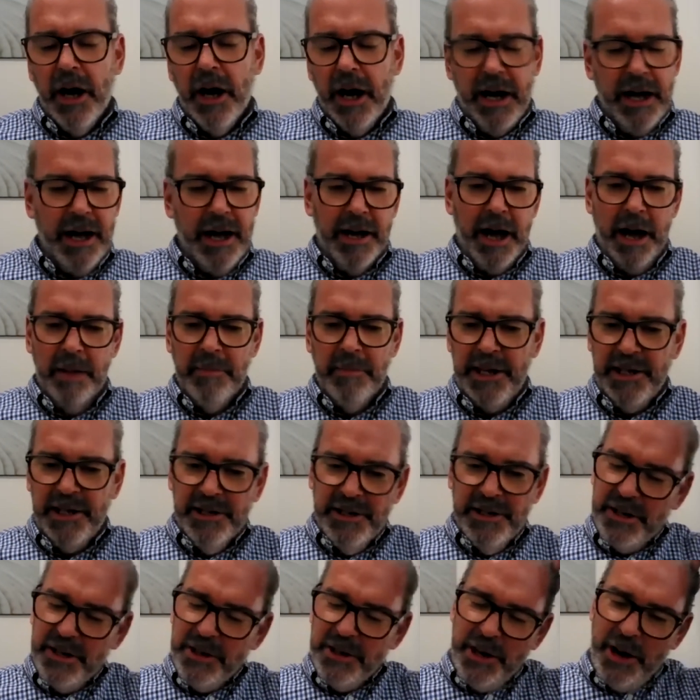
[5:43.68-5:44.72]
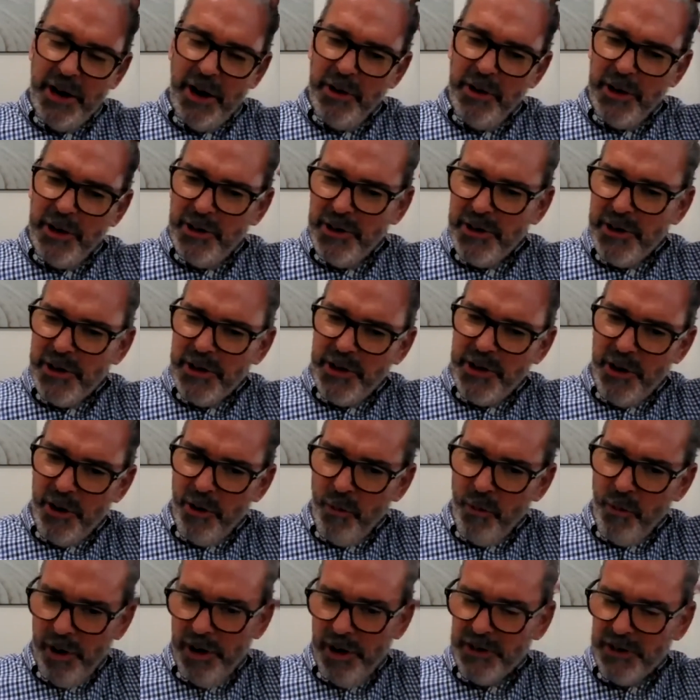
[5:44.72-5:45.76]
So I mean, your
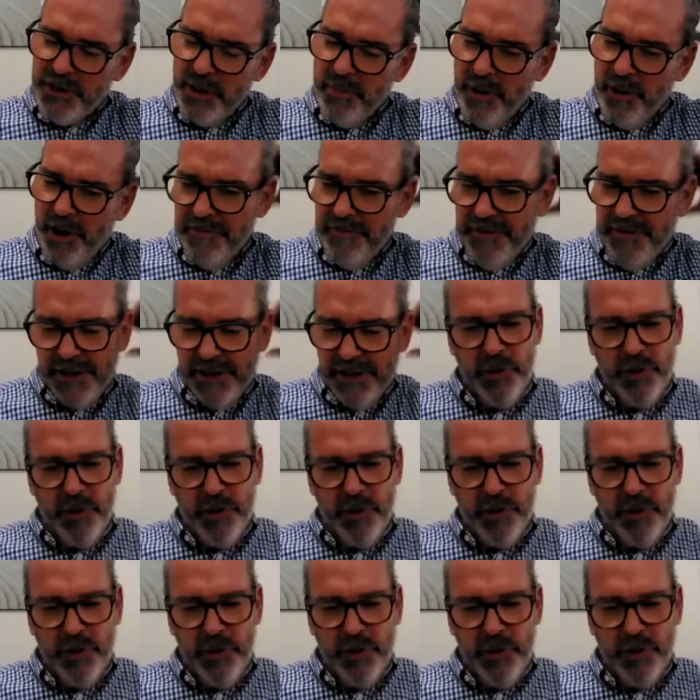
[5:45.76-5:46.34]
words are perfect.